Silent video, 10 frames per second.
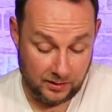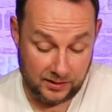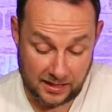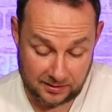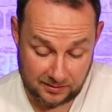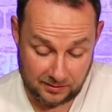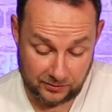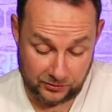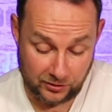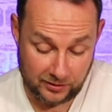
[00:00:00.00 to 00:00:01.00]
Yes,
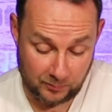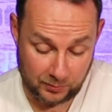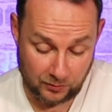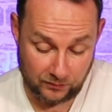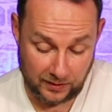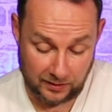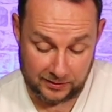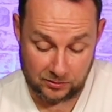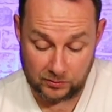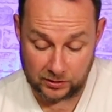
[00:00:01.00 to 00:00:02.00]
the Durnhelm profile
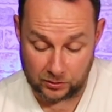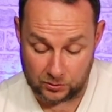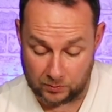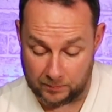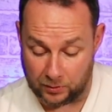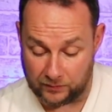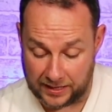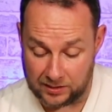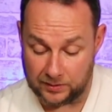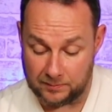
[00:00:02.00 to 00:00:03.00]
is only used when both
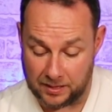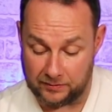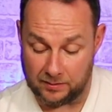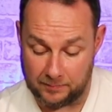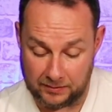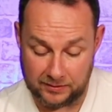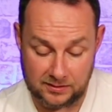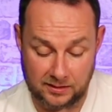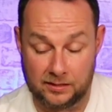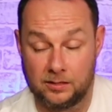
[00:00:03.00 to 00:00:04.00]
Eowyn and Mary are mounted
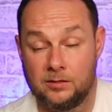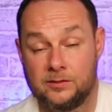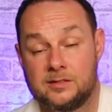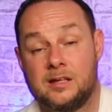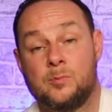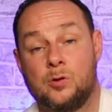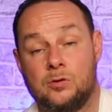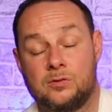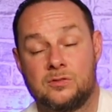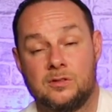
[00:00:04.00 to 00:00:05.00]
together on the same
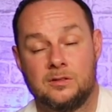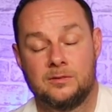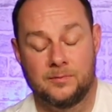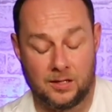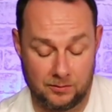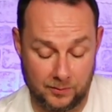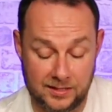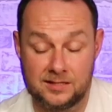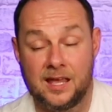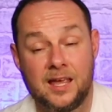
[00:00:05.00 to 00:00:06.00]
horse. When
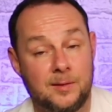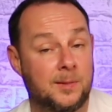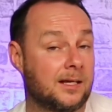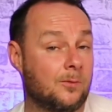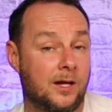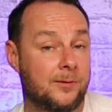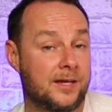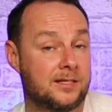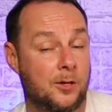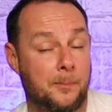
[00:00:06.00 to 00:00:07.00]
it's there in black and white, it
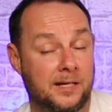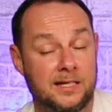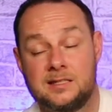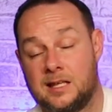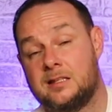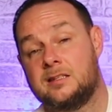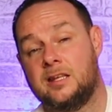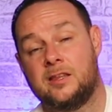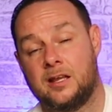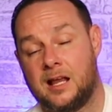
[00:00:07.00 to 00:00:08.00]
makes complete sense, and
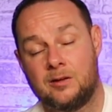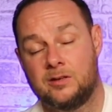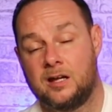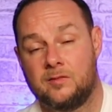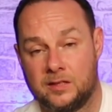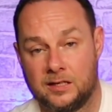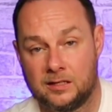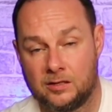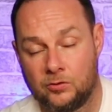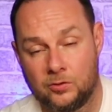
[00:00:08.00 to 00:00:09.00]
you think, how did I ever
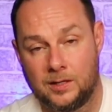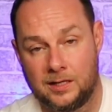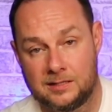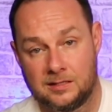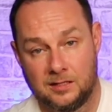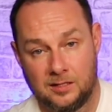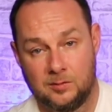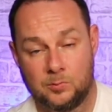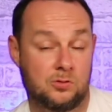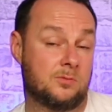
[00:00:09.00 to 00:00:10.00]
think otherwise?
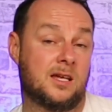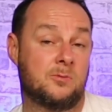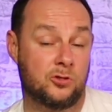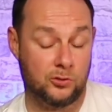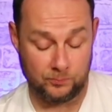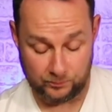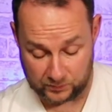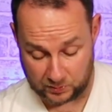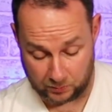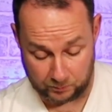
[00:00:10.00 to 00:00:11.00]
But sometimes you do.
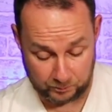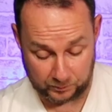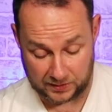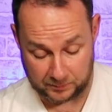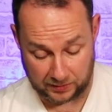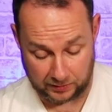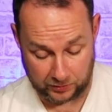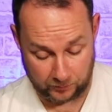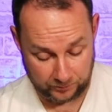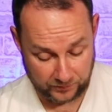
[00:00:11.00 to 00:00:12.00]
So that's been
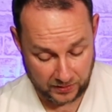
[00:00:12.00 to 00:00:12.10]
cleared up.